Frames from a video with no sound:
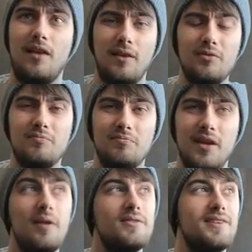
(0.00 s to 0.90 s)
So
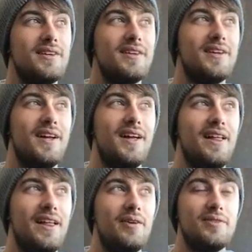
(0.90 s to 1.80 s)
yeah, that was a uh,
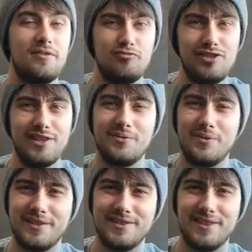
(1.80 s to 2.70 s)
that was a really good
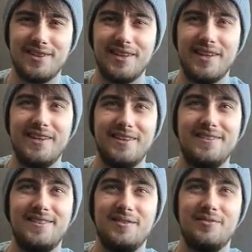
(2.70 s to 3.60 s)
way to start the day. You know,
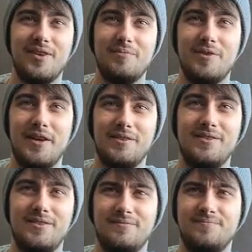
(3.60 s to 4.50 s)
seeing all the famous
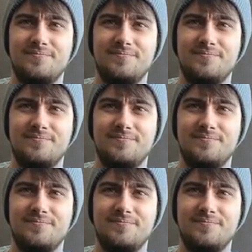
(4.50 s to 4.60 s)
houses.